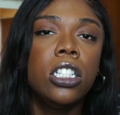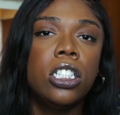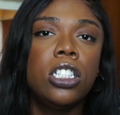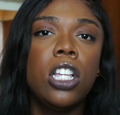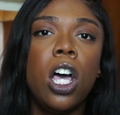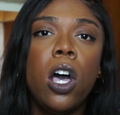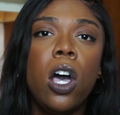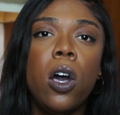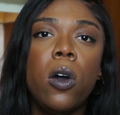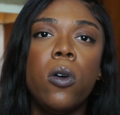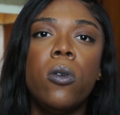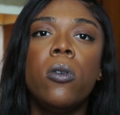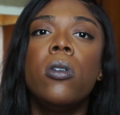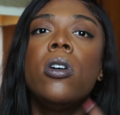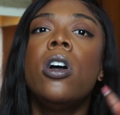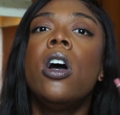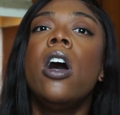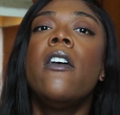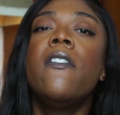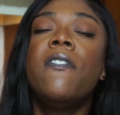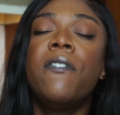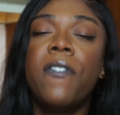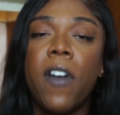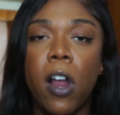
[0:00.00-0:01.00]
So,
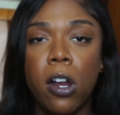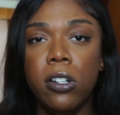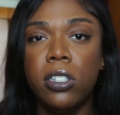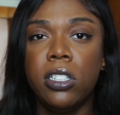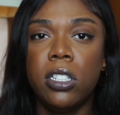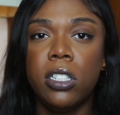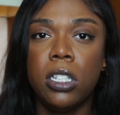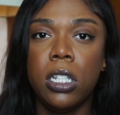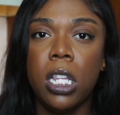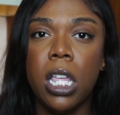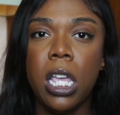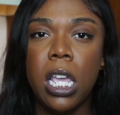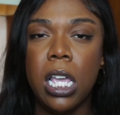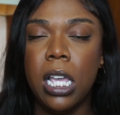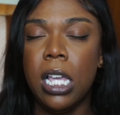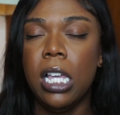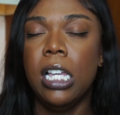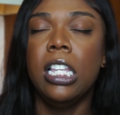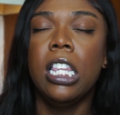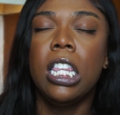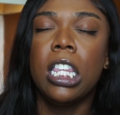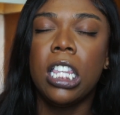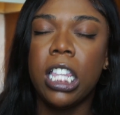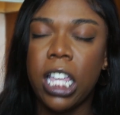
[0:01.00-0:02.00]
firstly,
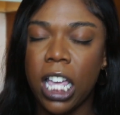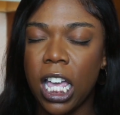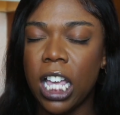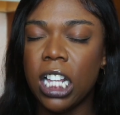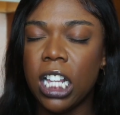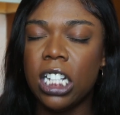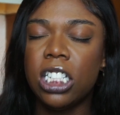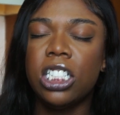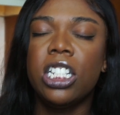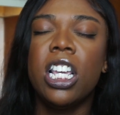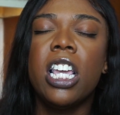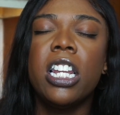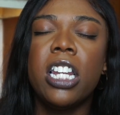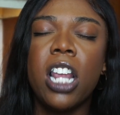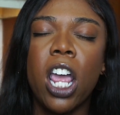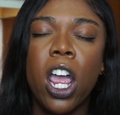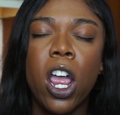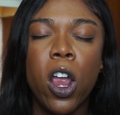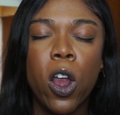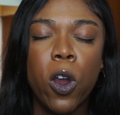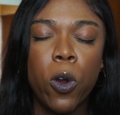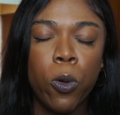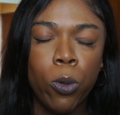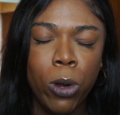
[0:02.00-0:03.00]
kitchen
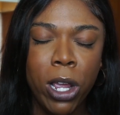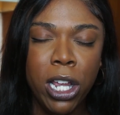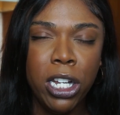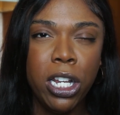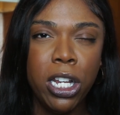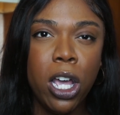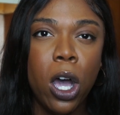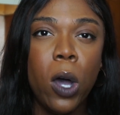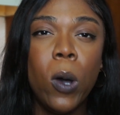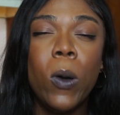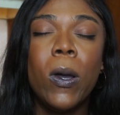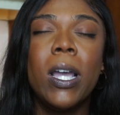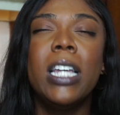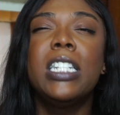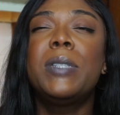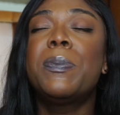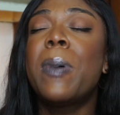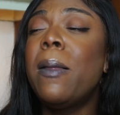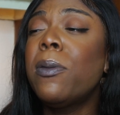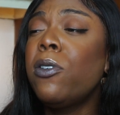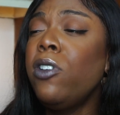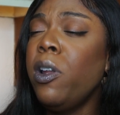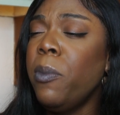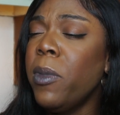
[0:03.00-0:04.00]
reno. It's
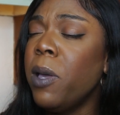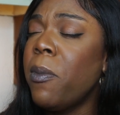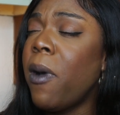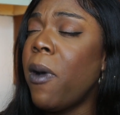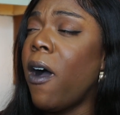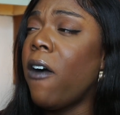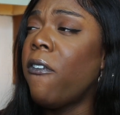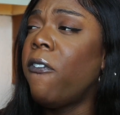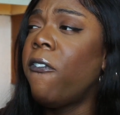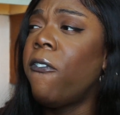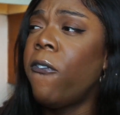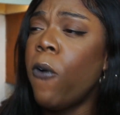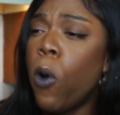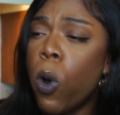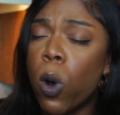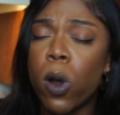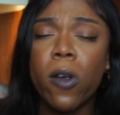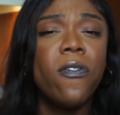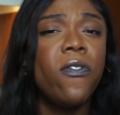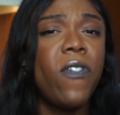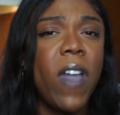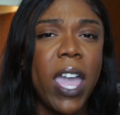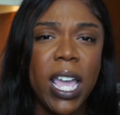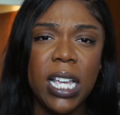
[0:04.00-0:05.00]
probably gonna be about
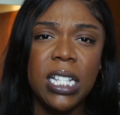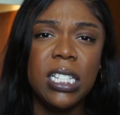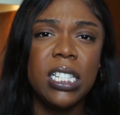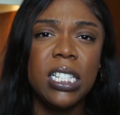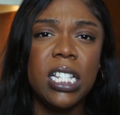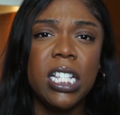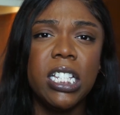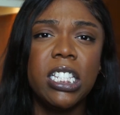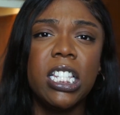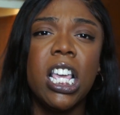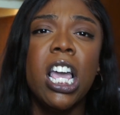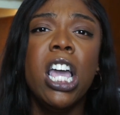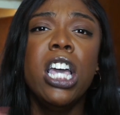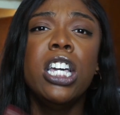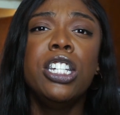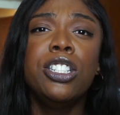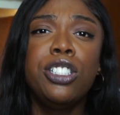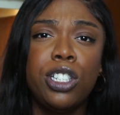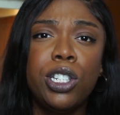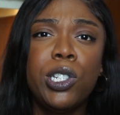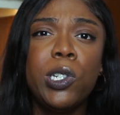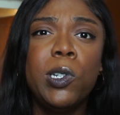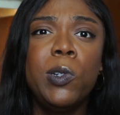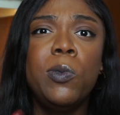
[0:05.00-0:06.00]
4 phases
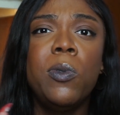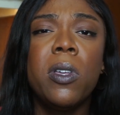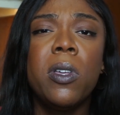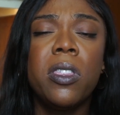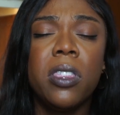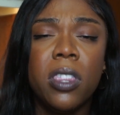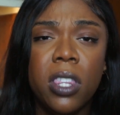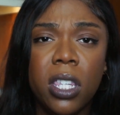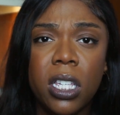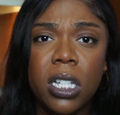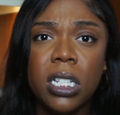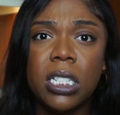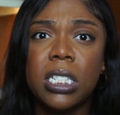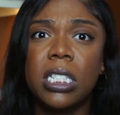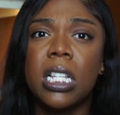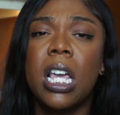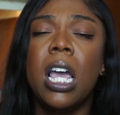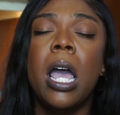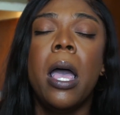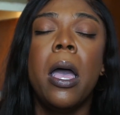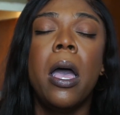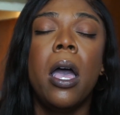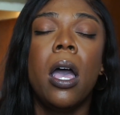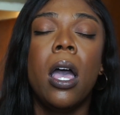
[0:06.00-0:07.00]
to this
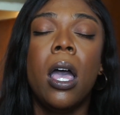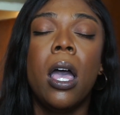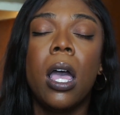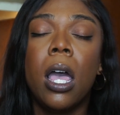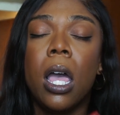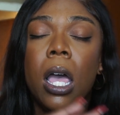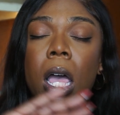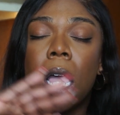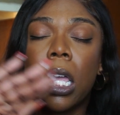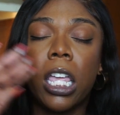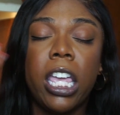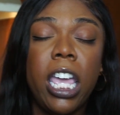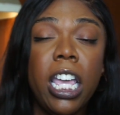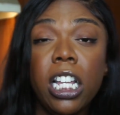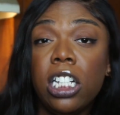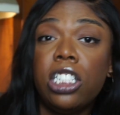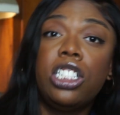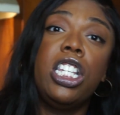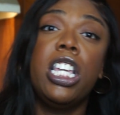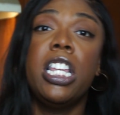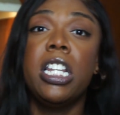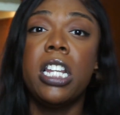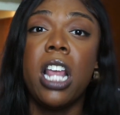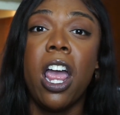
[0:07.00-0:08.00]

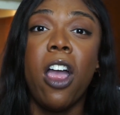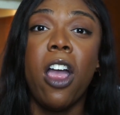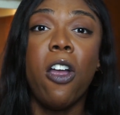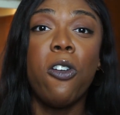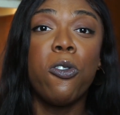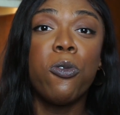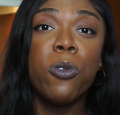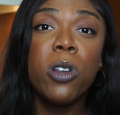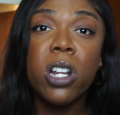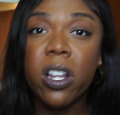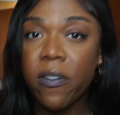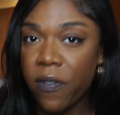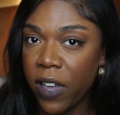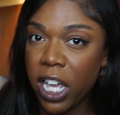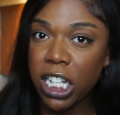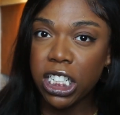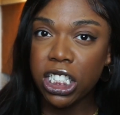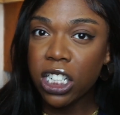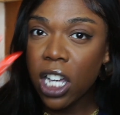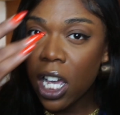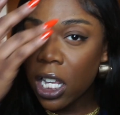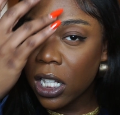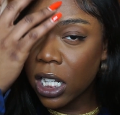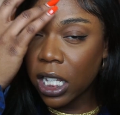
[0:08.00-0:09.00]
kitchen
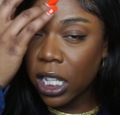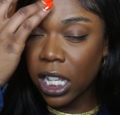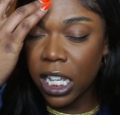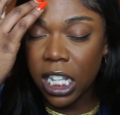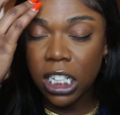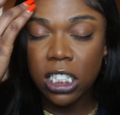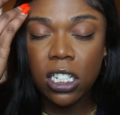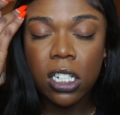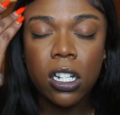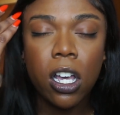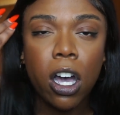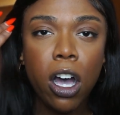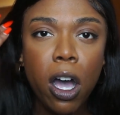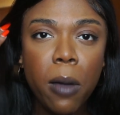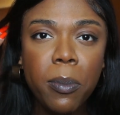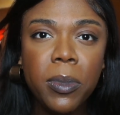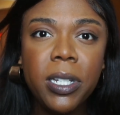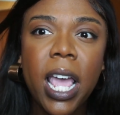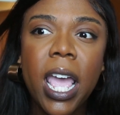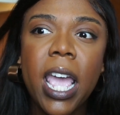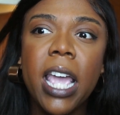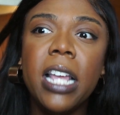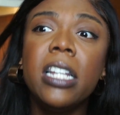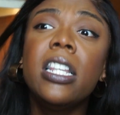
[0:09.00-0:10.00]
renovation, kitchen
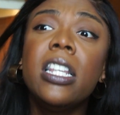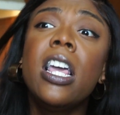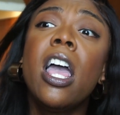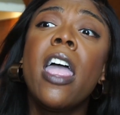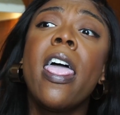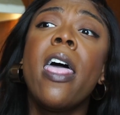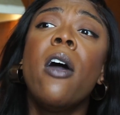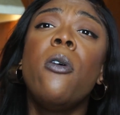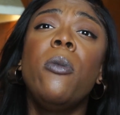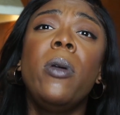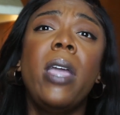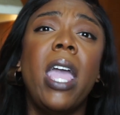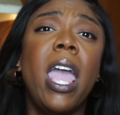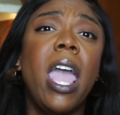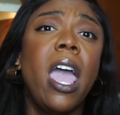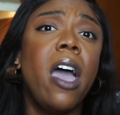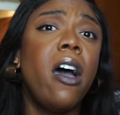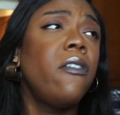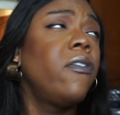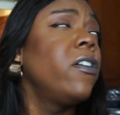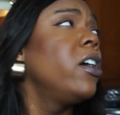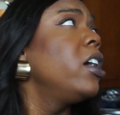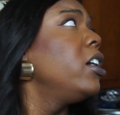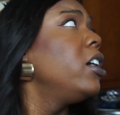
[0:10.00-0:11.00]
update. We
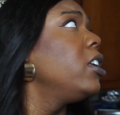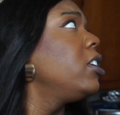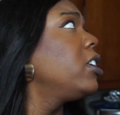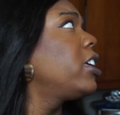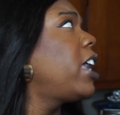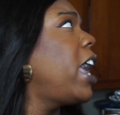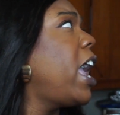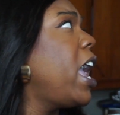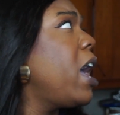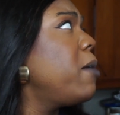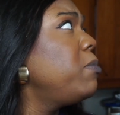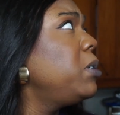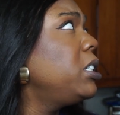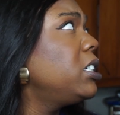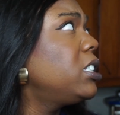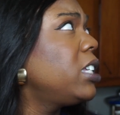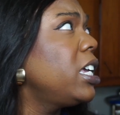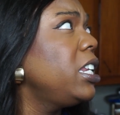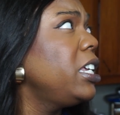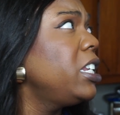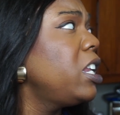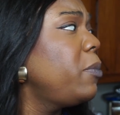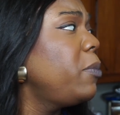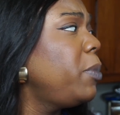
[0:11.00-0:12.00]
have cabinets
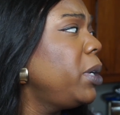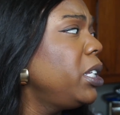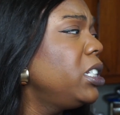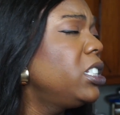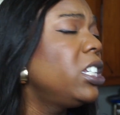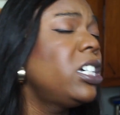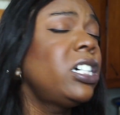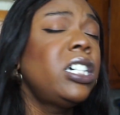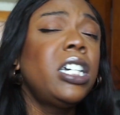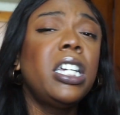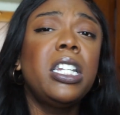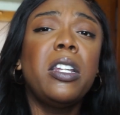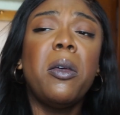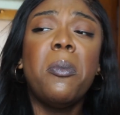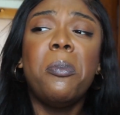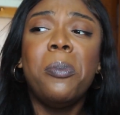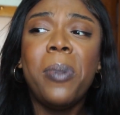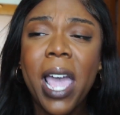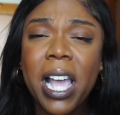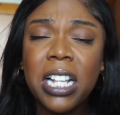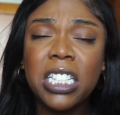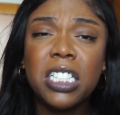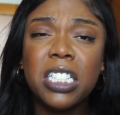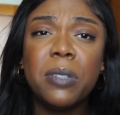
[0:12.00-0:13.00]
that need to be done,
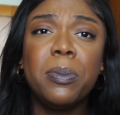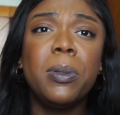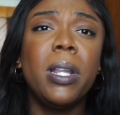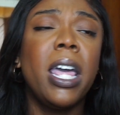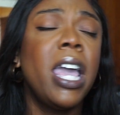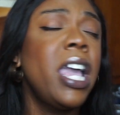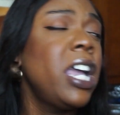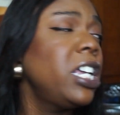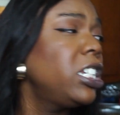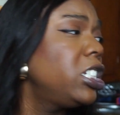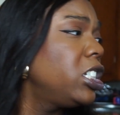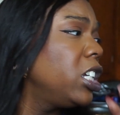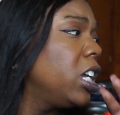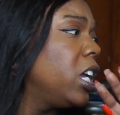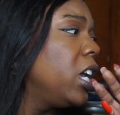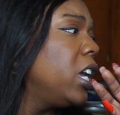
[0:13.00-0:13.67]
backsplash,